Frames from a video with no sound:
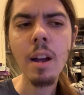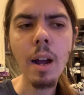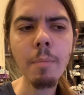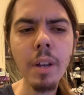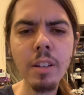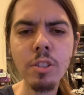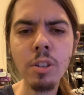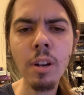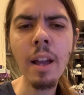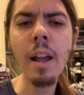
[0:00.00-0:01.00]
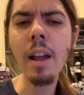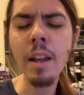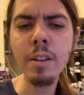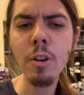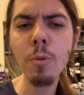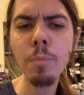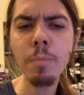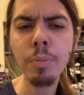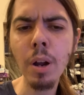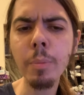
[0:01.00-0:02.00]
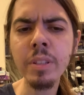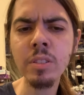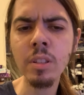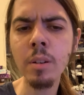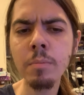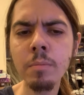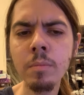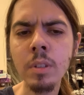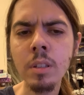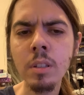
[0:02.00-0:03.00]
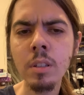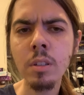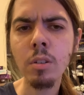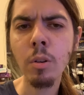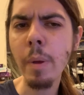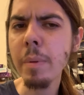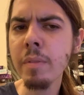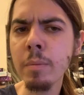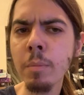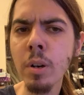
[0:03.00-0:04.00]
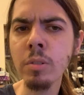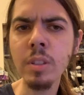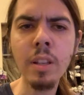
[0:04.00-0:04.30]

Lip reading: I'm not sure. I know probably some, or maybe even most.